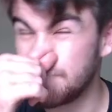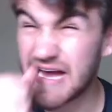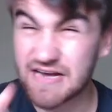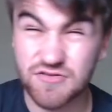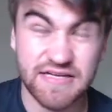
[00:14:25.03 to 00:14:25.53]

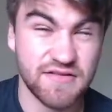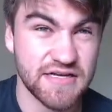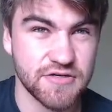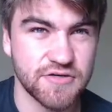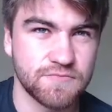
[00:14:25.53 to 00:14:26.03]
backline,
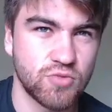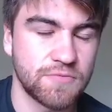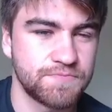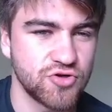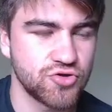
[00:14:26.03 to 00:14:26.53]

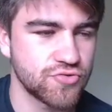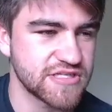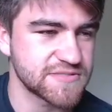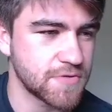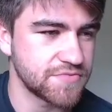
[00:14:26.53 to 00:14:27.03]

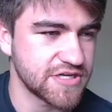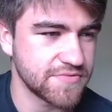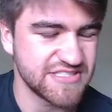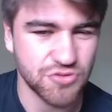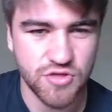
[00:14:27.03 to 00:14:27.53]
Buderick's probably going to
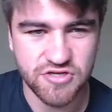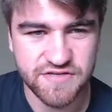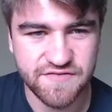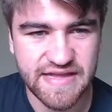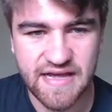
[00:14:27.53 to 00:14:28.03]
be too early
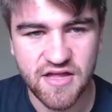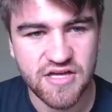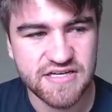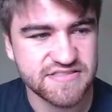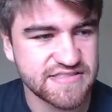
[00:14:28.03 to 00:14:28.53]
for that.
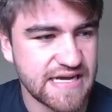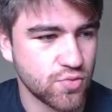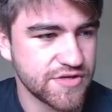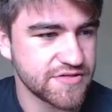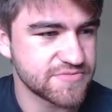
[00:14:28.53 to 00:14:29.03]
Zach
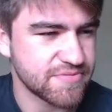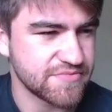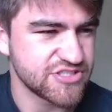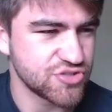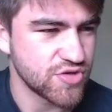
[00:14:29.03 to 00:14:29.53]
Williams
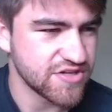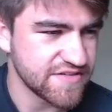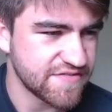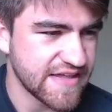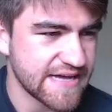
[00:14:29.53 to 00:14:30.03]
probably too early
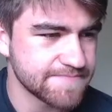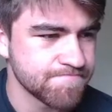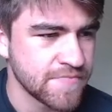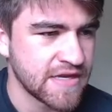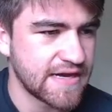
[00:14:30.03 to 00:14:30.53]
for that.
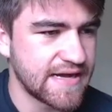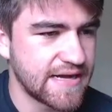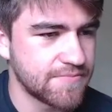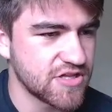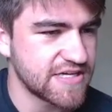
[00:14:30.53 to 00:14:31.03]

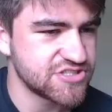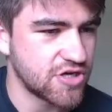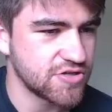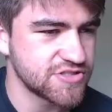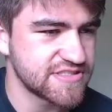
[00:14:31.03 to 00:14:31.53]
Elijah
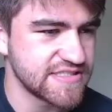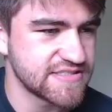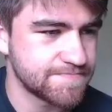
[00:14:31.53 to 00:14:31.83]
Hollins is